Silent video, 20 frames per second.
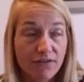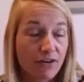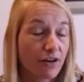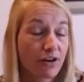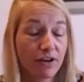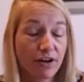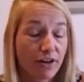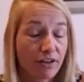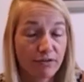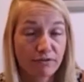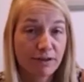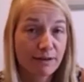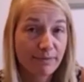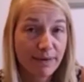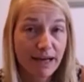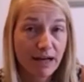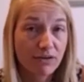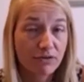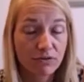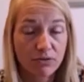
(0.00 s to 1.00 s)
for a three
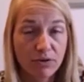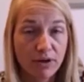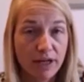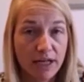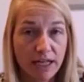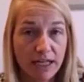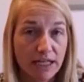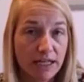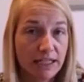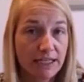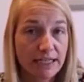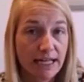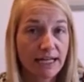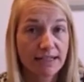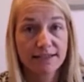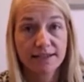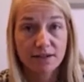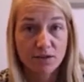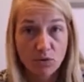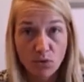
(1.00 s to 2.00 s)
pound organ.
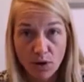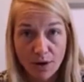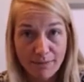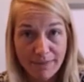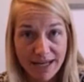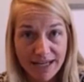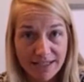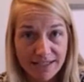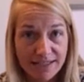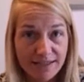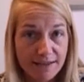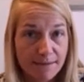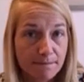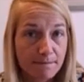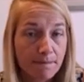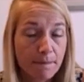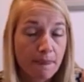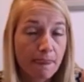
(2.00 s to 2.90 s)
That's enormous.